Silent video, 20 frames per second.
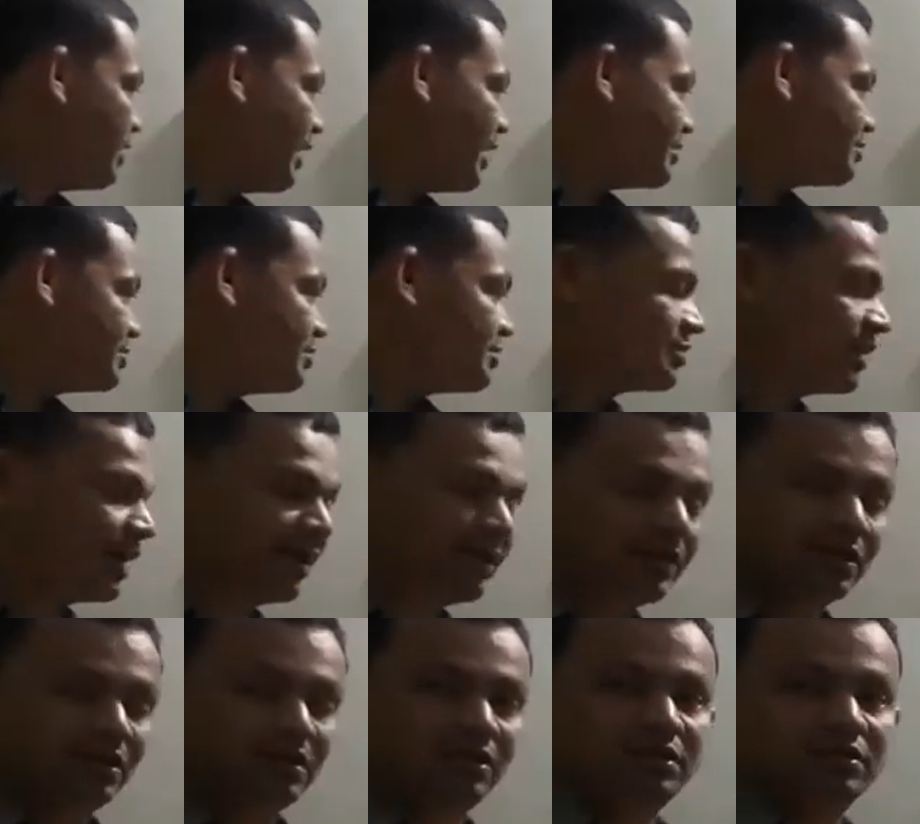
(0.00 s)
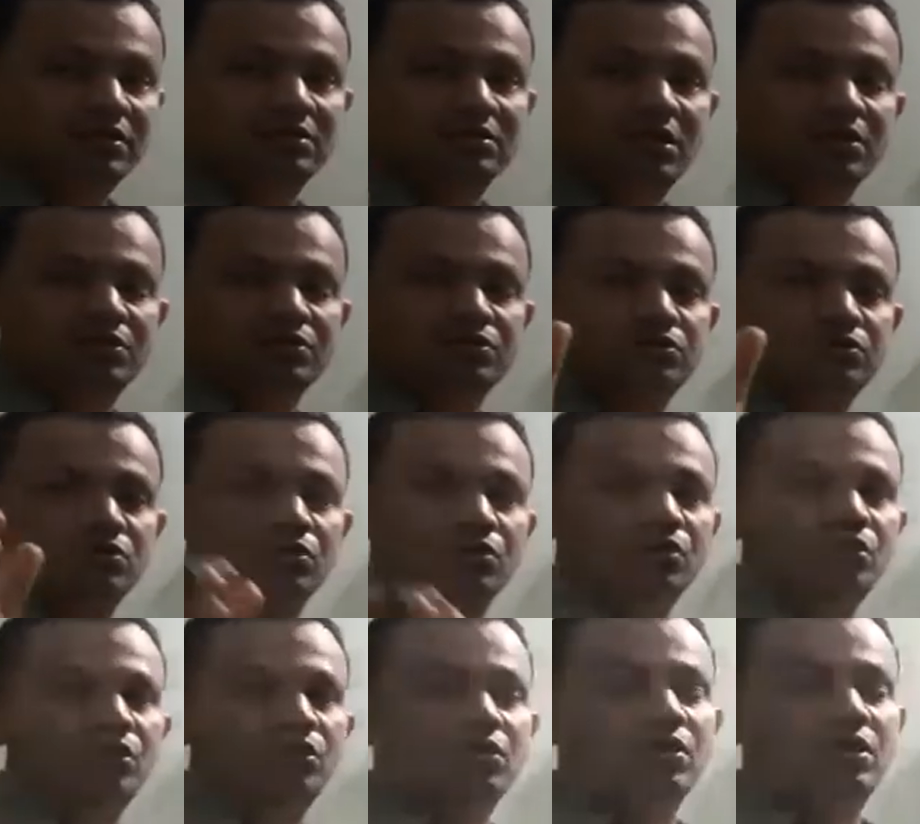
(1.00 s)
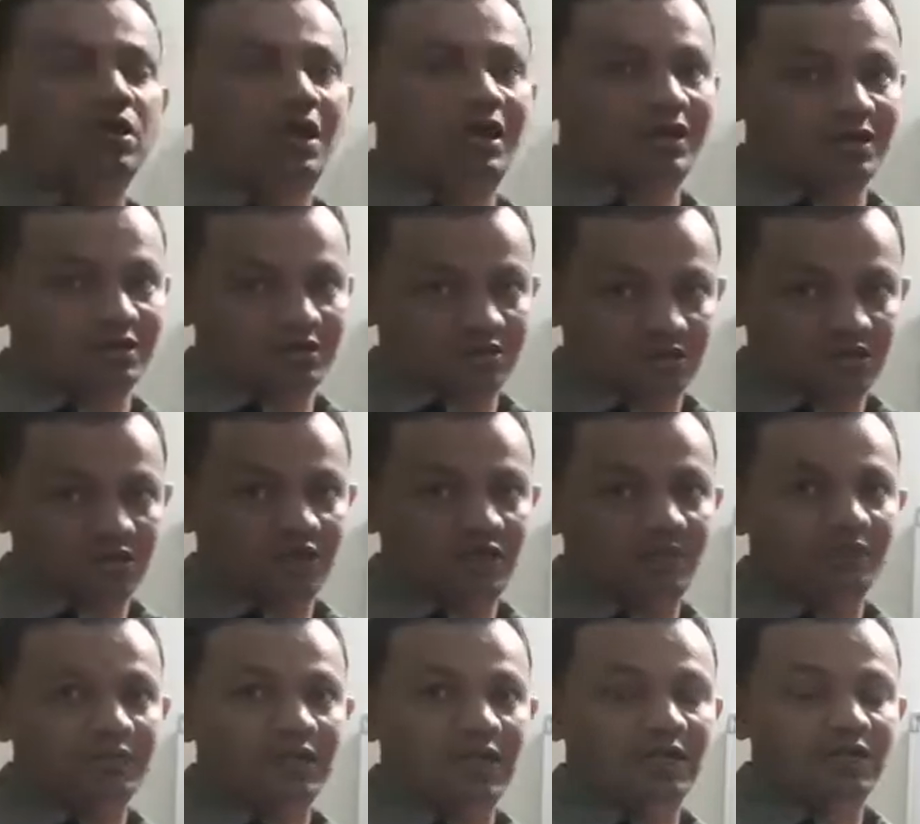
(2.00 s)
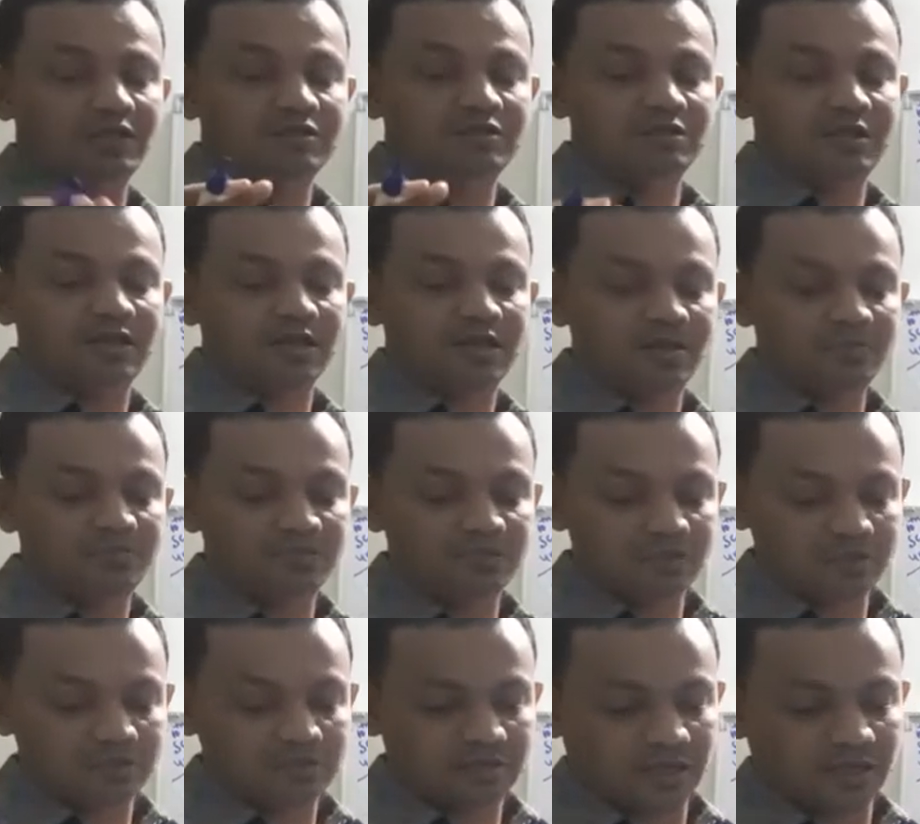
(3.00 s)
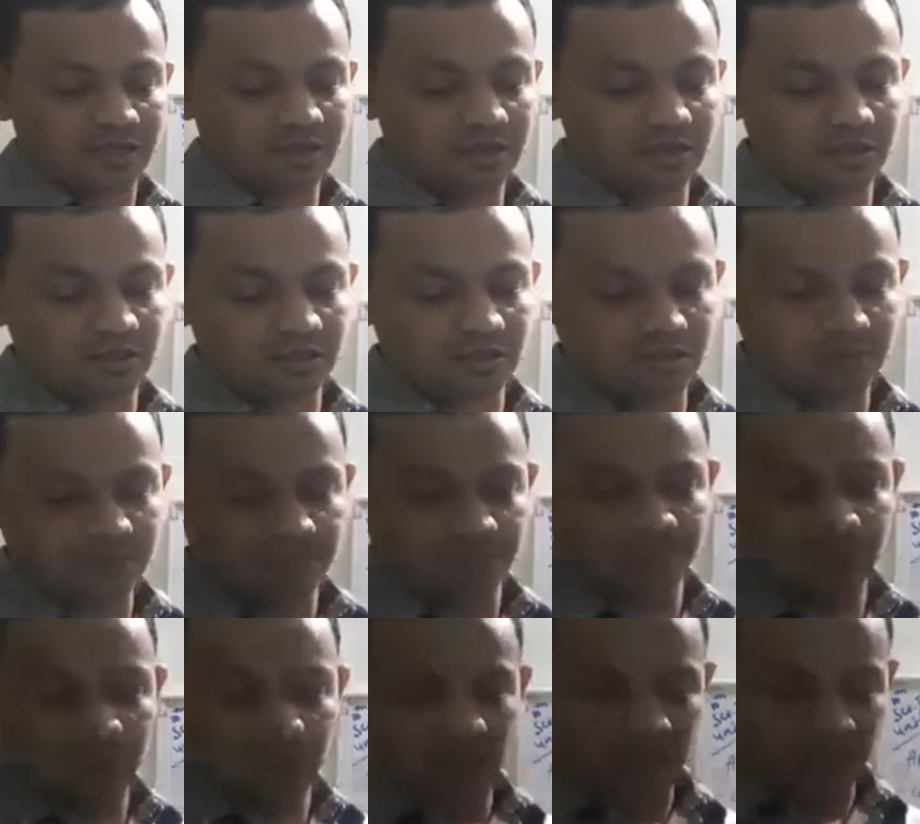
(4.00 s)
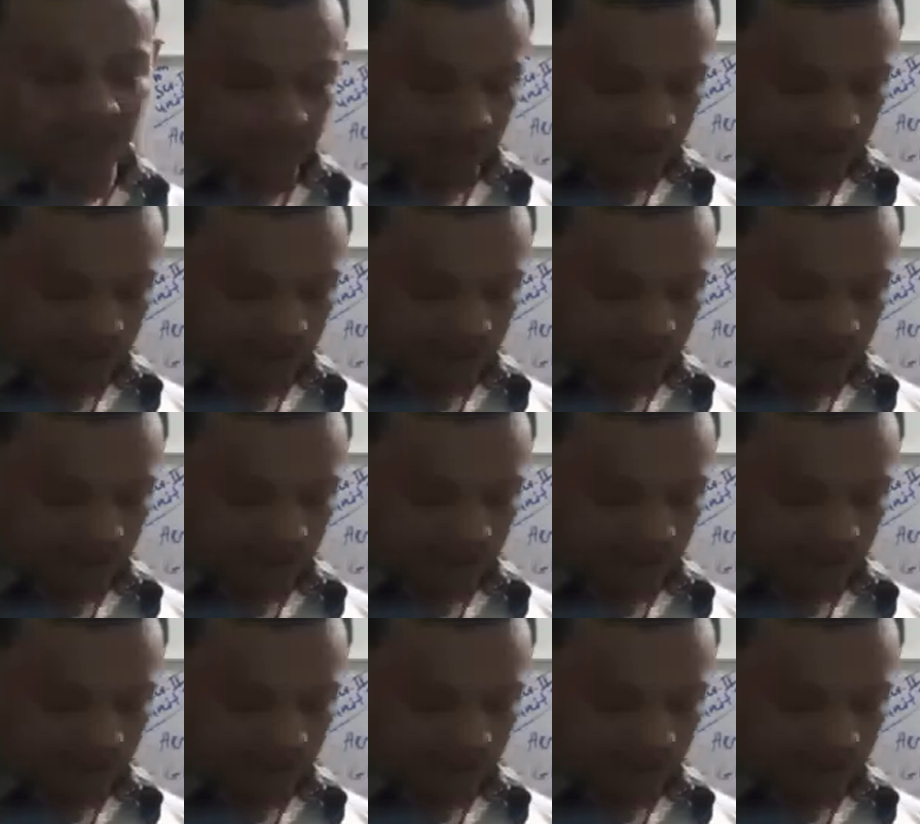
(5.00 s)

acid cycle is also another name, that is Crepe cycle. And